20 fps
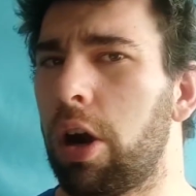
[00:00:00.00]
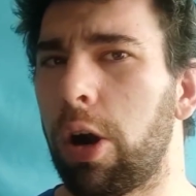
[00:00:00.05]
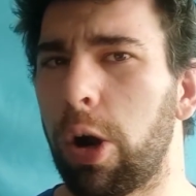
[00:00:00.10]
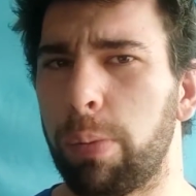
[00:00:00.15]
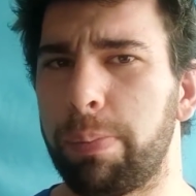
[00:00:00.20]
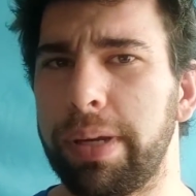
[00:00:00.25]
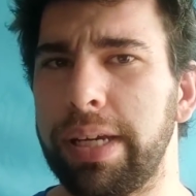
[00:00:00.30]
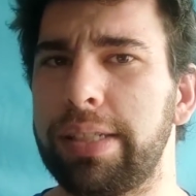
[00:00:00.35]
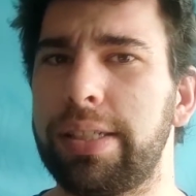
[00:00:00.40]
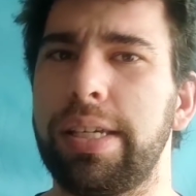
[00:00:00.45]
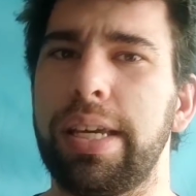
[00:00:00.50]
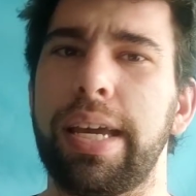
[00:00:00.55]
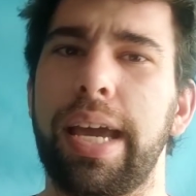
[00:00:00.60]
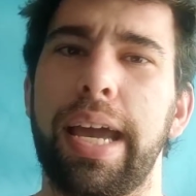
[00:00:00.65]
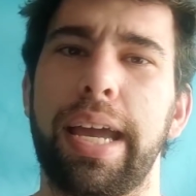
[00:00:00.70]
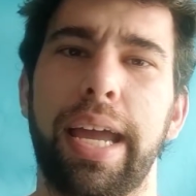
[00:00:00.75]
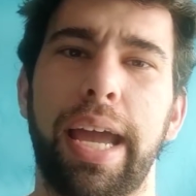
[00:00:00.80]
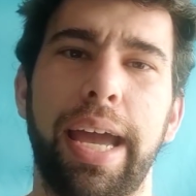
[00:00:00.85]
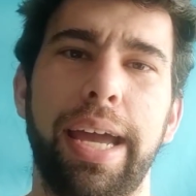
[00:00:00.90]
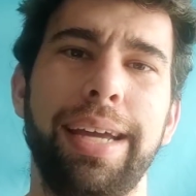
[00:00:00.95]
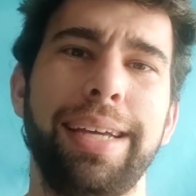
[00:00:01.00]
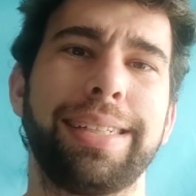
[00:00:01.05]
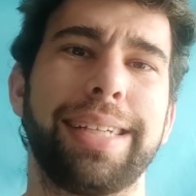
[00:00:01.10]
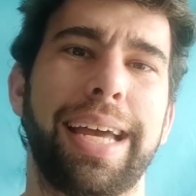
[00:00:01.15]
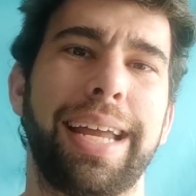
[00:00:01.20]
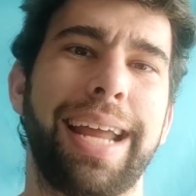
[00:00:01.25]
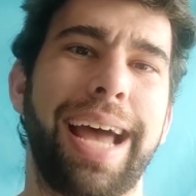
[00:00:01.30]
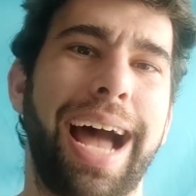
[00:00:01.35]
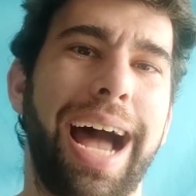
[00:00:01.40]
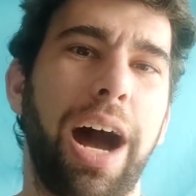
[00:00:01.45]
are BCAAs
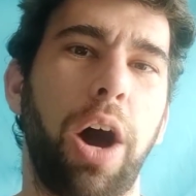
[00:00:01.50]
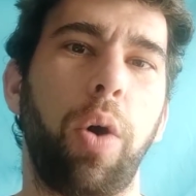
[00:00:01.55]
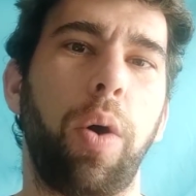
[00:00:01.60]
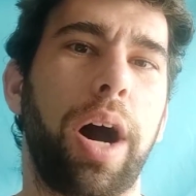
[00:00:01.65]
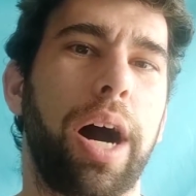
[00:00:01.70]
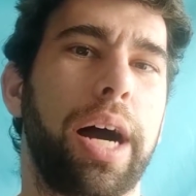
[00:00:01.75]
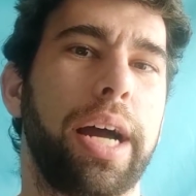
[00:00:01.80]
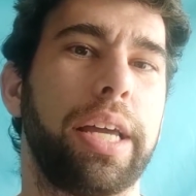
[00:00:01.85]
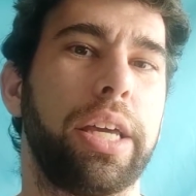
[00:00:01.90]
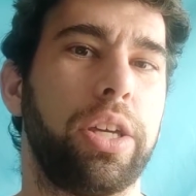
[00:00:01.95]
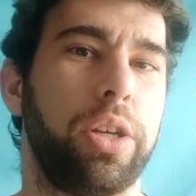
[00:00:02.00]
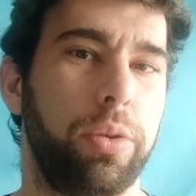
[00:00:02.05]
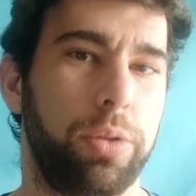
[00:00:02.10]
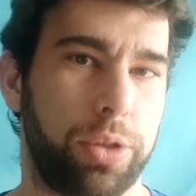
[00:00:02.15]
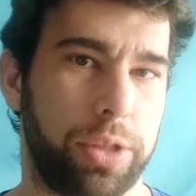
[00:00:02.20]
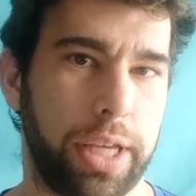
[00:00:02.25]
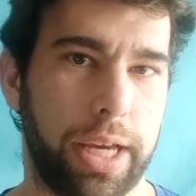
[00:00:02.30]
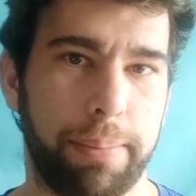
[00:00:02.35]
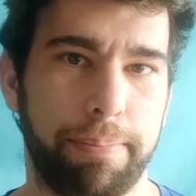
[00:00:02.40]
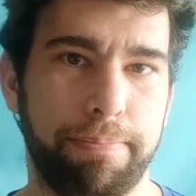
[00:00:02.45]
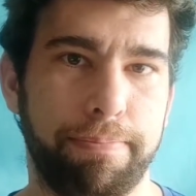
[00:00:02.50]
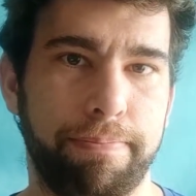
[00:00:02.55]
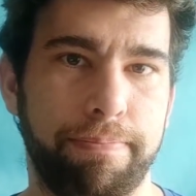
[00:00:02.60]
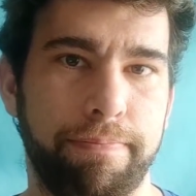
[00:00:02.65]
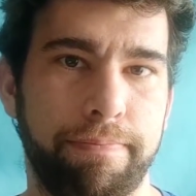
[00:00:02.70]
and how I use them.